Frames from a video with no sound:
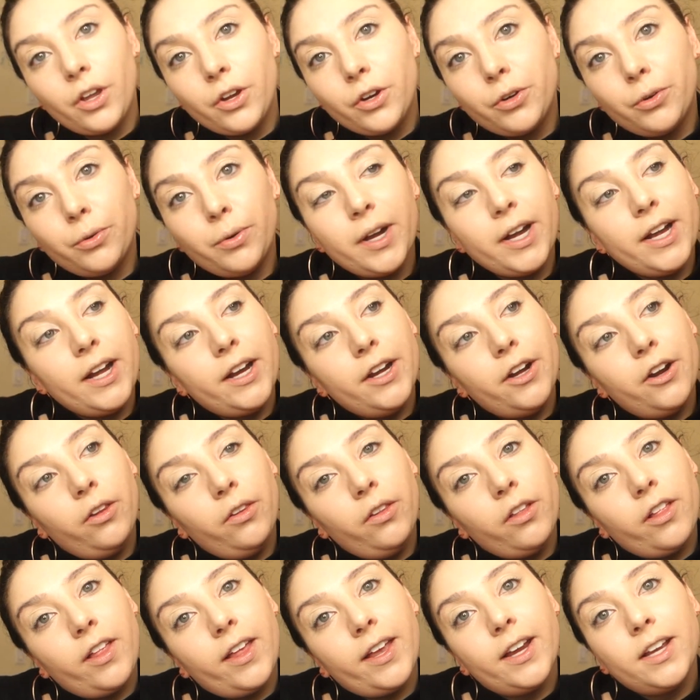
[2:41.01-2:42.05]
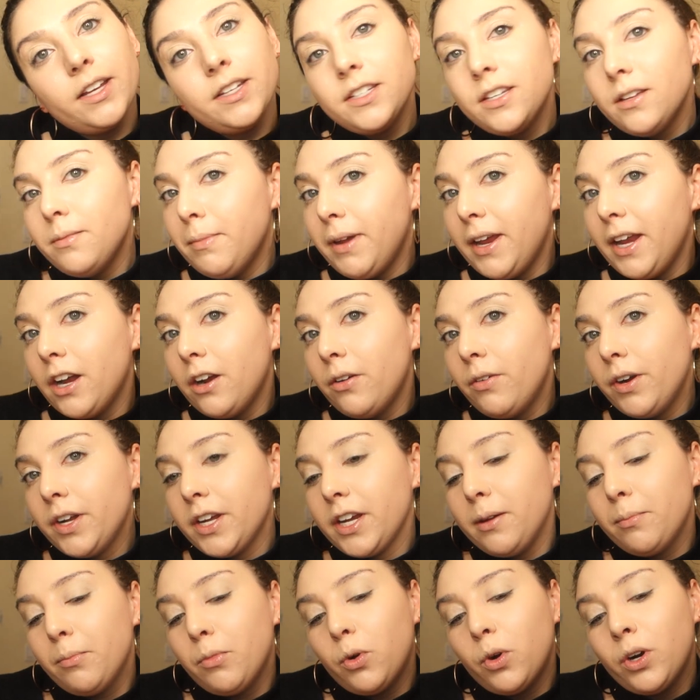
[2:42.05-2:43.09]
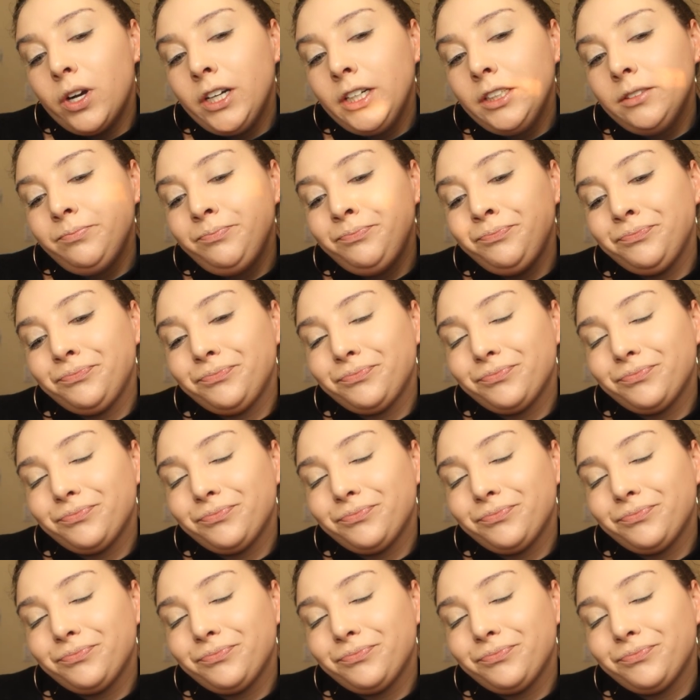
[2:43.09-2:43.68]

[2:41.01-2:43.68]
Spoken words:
Great, I don't look like a tomato anymore.